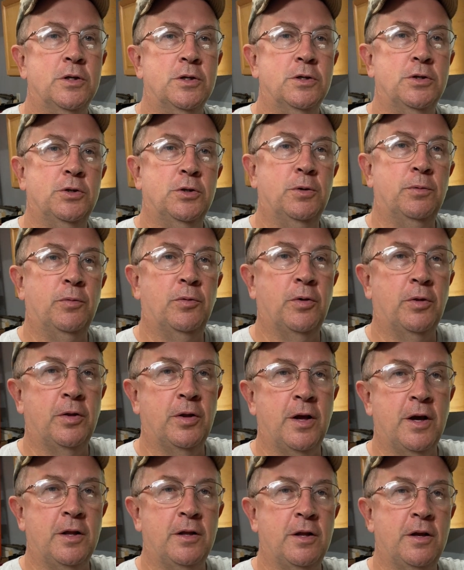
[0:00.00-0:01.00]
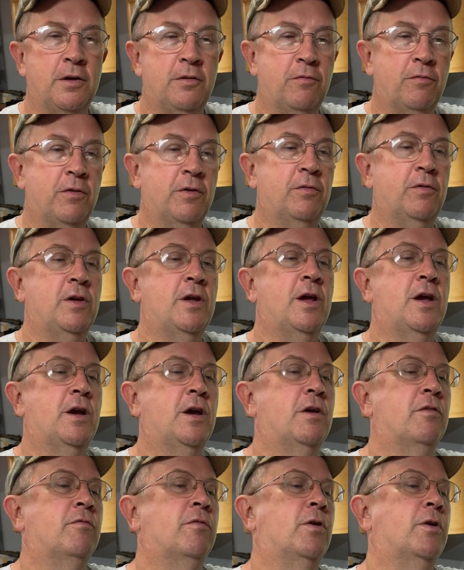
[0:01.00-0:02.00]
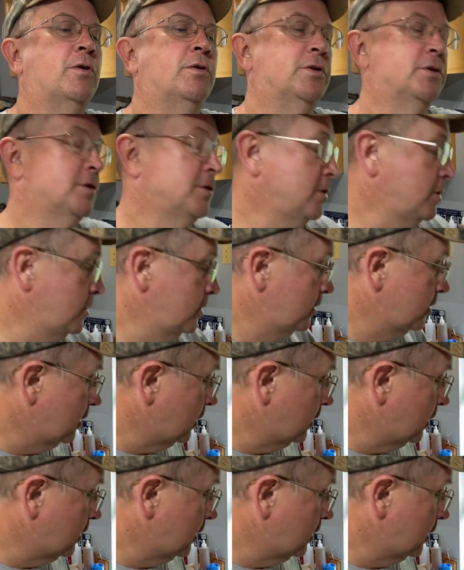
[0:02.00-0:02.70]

shoot them through the 1858 conversion